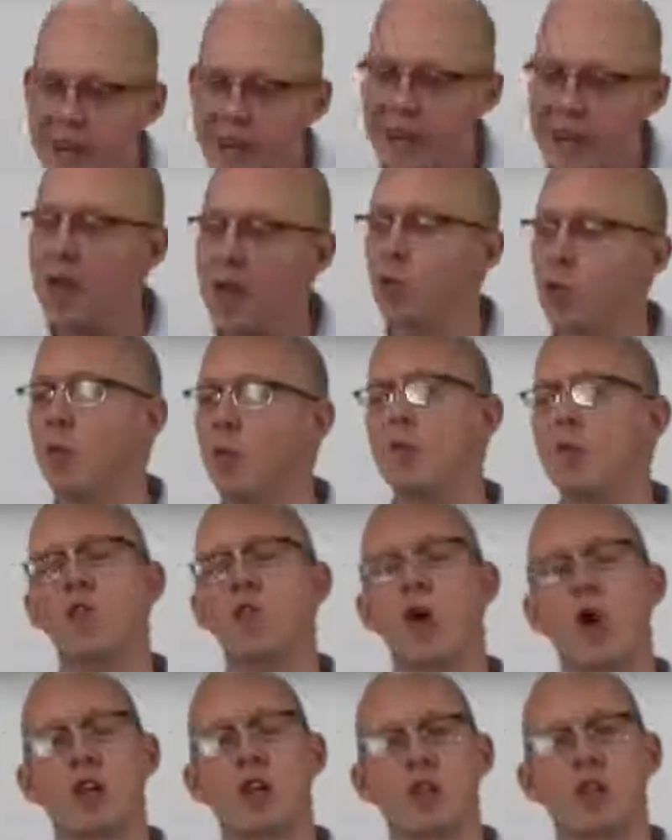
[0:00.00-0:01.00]
Then we'll
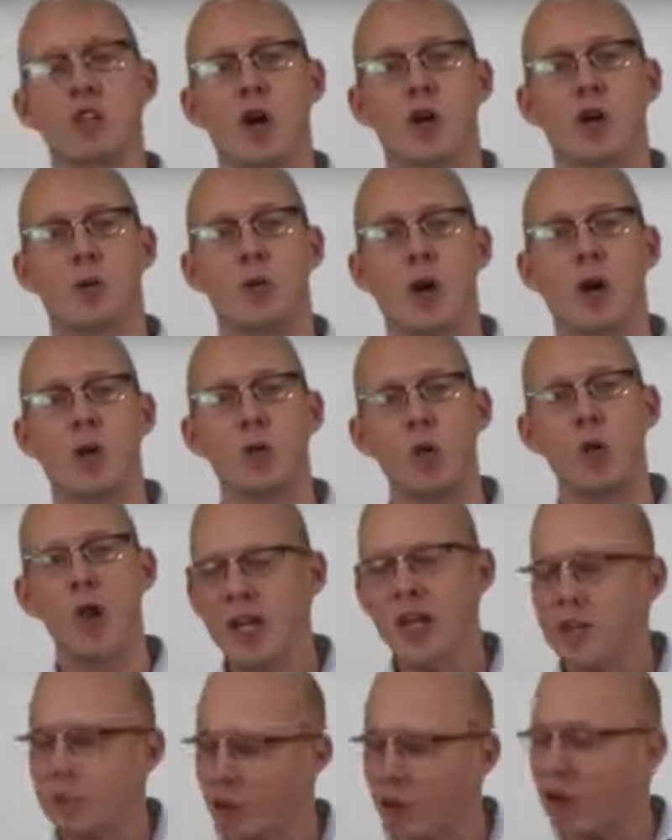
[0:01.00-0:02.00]
move on and talk about
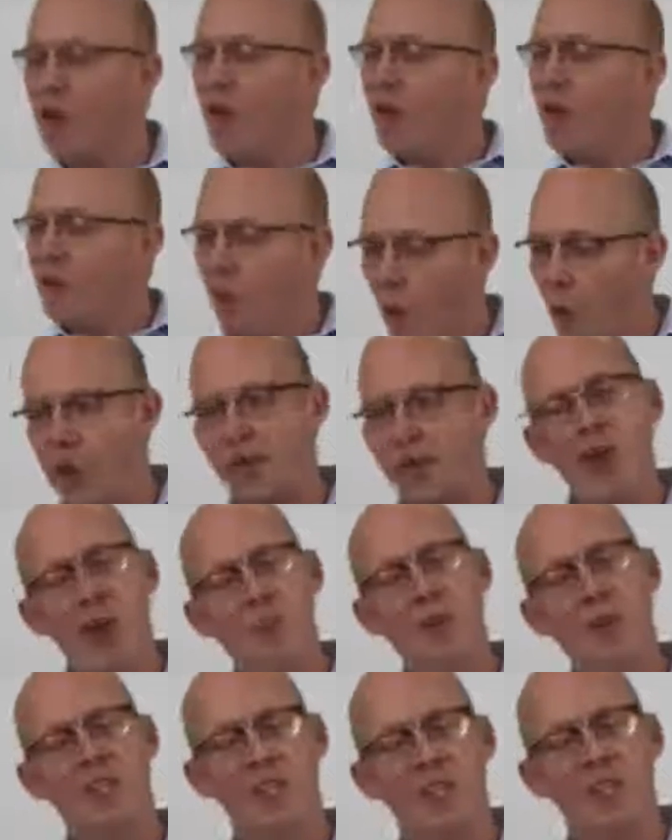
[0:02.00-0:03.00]
arrangement for
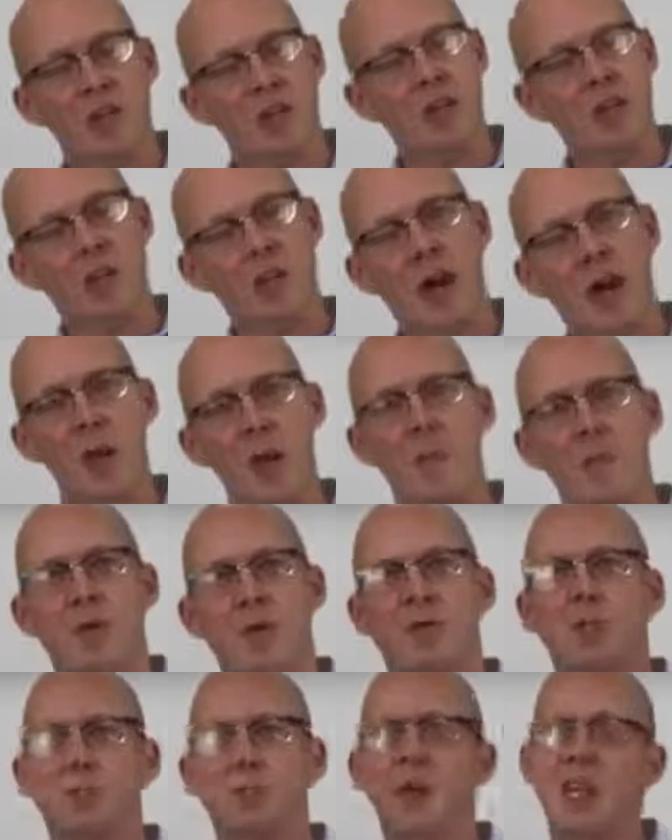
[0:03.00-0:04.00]
that particular type
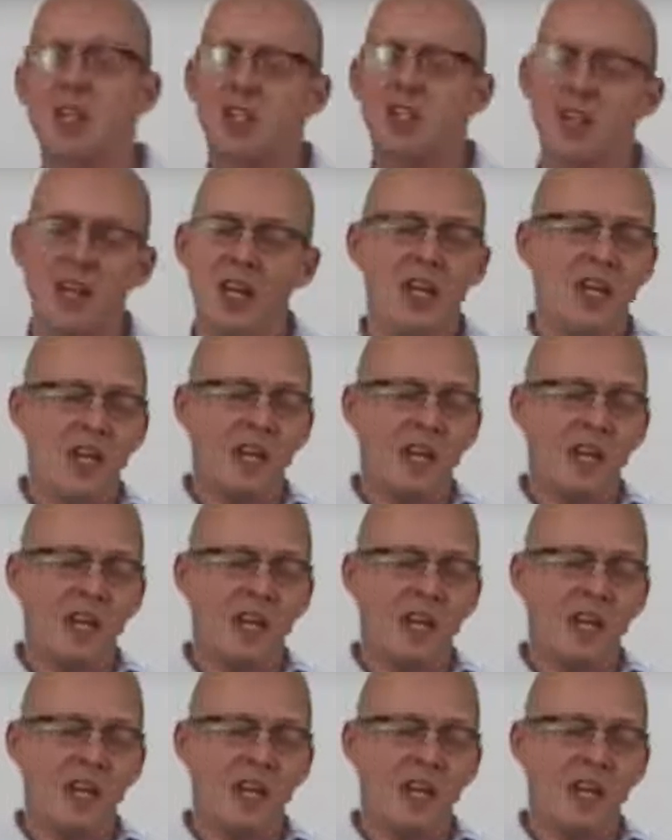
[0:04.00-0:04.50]
of speech.